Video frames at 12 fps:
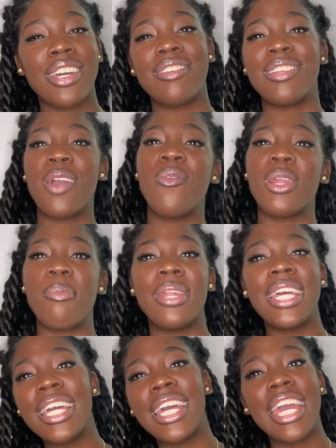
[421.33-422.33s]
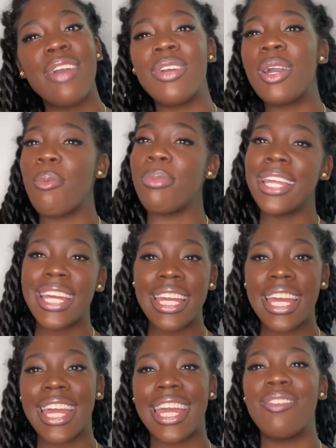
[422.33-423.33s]
they want to play a game, we're going to play a
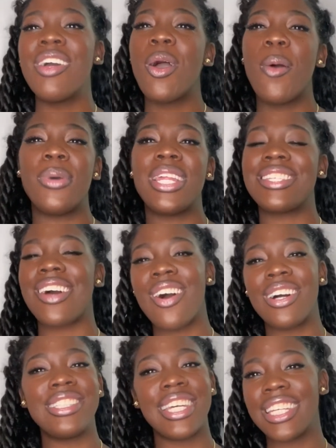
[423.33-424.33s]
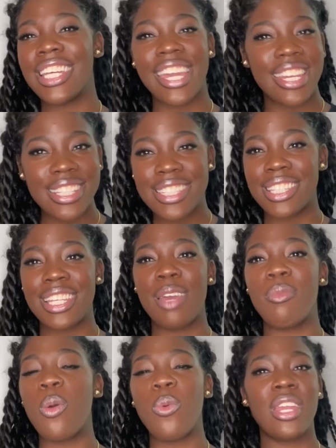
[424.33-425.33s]
game, but it's all dedicated to them
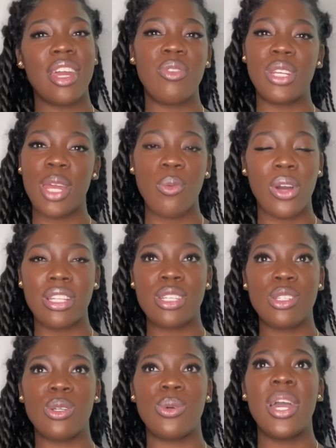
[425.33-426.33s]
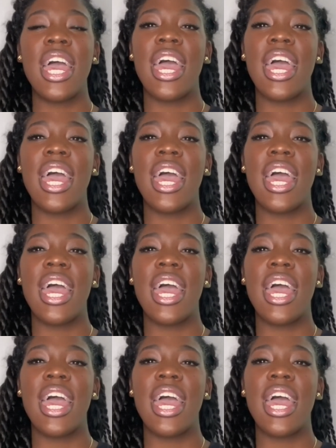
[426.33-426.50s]
and whatever they want to do.